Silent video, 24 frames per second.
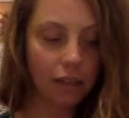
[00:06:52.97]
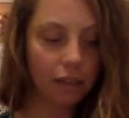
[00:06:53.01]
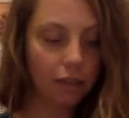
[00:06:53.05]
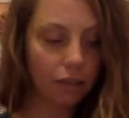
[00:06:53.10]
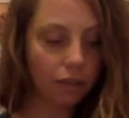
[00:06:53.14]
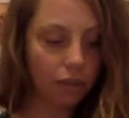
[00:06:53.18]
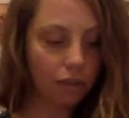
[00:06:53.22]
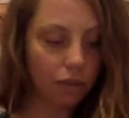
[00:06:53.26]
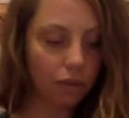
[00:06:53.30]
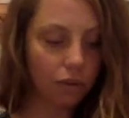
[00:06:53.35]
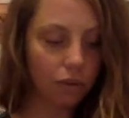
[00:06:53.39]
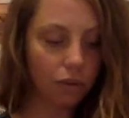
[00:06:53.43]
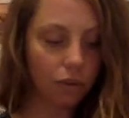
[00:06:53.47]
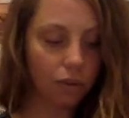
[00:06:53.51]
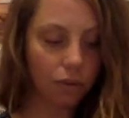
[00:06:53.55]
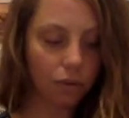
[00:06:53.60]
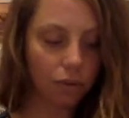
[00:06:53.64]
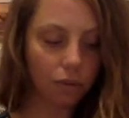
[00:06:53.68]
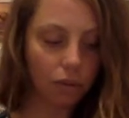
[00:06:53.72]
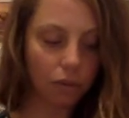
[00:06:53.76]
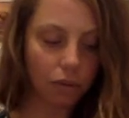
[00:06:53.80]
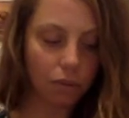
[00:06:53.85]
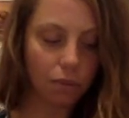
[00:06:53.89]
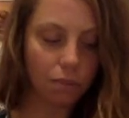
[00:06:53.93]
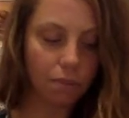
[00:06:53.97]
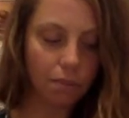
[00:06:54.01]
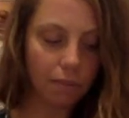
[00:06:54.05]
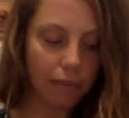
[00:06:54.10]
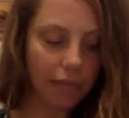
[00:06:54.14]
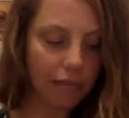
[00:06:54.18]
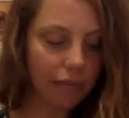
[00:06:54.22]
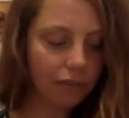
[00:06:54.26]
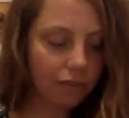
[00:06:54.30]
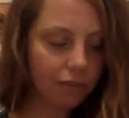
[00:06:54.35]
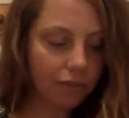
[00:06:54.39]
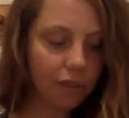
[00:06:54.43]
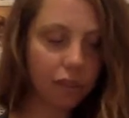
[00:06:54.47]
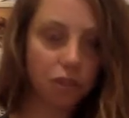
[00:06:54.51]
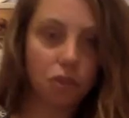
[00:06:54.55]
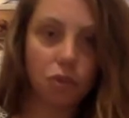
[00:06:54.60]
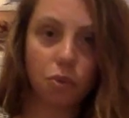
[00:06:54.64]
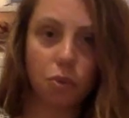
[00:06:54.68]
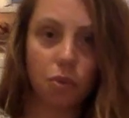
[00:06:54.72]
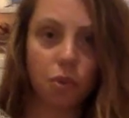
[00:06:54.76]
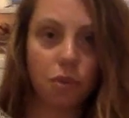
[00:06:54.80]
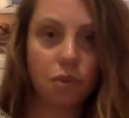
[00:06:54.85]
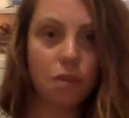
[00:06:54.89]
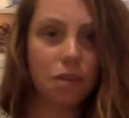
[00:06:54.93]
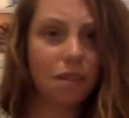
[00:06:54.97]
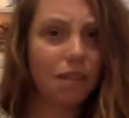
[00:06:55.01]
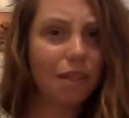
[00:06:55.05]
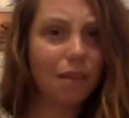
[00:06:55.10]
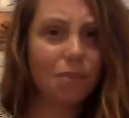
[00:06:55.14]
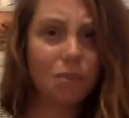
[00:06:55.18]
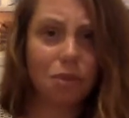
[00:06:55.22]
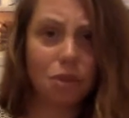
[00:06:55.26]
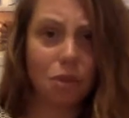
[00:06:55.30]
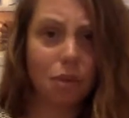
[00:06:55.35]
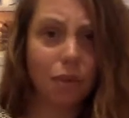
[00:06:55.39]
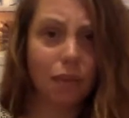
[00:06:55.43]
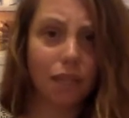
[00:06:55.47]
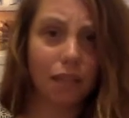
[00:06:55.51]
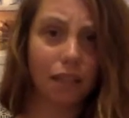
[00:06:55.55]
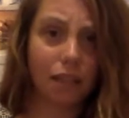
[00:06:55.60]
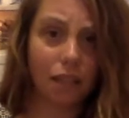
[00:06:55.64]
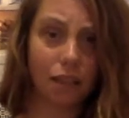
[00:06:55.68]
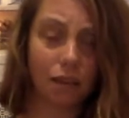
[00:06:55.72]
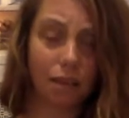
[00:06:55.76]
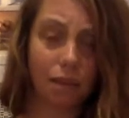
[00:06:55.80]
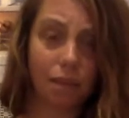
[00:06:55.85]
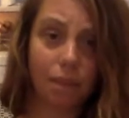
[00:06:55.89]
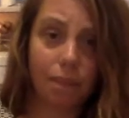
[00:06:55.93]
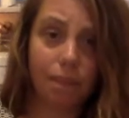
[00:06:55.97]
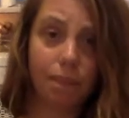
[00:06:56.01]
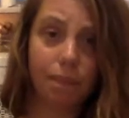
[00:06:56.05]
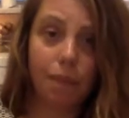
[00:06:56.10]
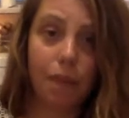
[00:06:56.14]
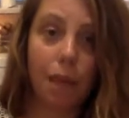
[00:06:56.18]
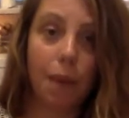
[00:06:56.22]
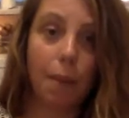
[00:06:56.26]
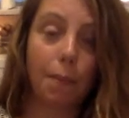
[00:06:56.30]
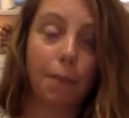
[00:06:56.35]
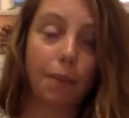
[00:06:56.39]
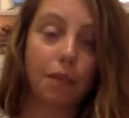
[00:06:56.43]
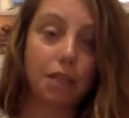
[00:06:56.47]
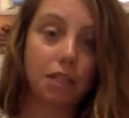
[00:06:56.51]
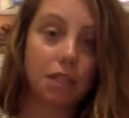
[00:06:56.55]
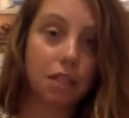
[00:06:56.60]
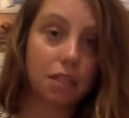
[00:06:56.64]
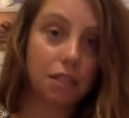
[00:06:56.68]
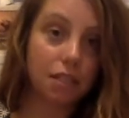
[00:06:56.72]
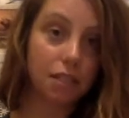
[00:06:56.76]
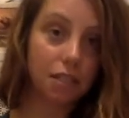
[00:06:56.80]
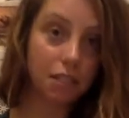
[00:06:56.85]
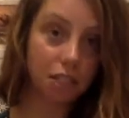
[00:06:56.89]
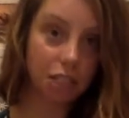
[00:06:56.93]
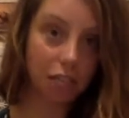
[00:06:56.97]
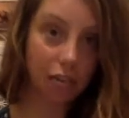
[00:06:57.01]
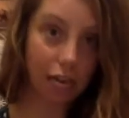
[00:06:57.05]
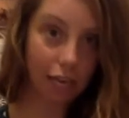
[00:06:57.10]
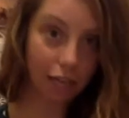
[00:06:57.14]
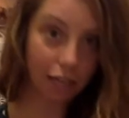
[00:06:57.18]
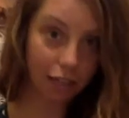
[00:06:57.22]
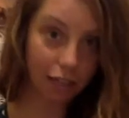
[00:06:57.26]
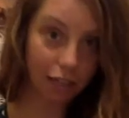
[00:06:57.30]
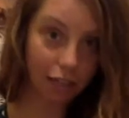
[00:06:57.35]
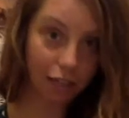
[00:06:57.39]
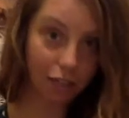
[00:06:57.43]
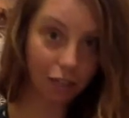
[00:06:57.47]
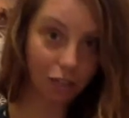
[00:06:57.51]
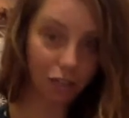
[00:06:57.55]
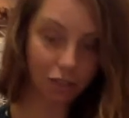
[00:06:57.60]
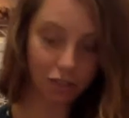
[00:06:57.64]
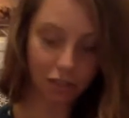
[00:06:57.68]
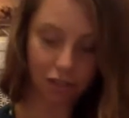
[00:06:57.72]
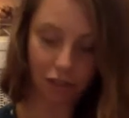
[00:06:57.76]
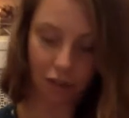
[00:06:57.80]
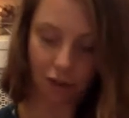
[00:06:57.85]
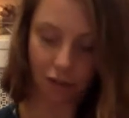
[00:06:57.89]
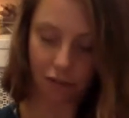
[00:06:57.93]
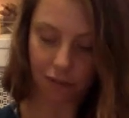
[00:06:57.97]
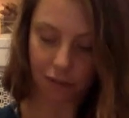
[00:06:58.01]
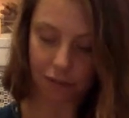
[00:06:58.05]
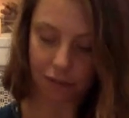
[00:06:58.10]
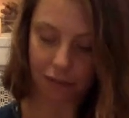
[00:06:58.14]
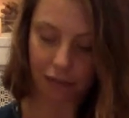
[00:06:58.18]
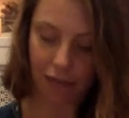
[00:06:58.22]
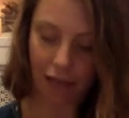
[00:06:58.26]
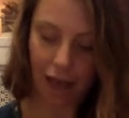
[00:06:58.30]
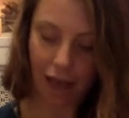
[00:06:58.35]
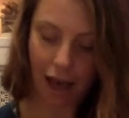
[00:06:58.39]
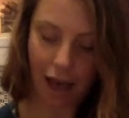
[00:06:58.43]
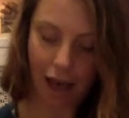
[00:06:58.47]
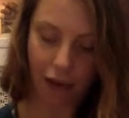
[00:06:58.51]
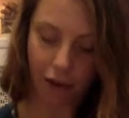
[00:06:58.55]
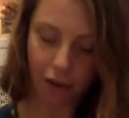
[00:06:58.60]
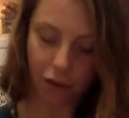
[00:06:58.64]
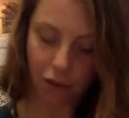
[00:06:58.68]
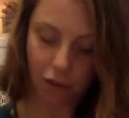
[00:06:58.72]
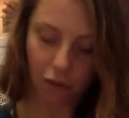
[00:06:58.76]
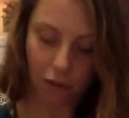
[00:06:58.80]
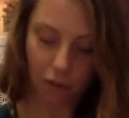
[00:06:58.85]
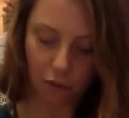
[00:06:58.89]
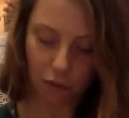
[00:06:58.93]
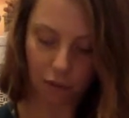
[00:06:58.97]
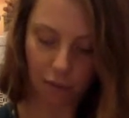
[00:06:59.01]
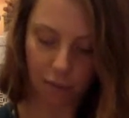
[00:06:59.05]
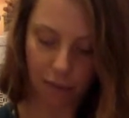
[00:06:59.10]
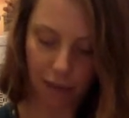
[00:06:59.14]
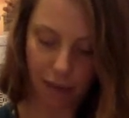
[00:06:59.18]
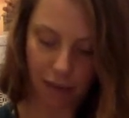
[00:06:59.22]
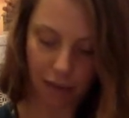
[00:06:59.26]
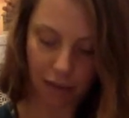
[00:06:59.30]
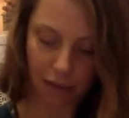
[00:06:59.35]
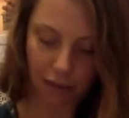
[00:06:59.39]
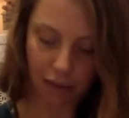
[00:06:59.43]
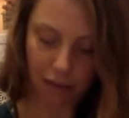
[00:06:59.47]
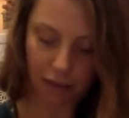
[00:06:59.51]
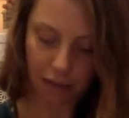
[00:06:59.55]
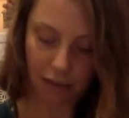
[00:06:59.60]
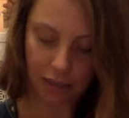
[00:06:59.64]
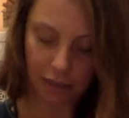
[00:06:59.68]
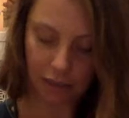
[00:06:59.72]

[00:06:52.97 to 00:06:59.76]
You know, your main rituals, keep doing them, but just check yourself as how you're going about it,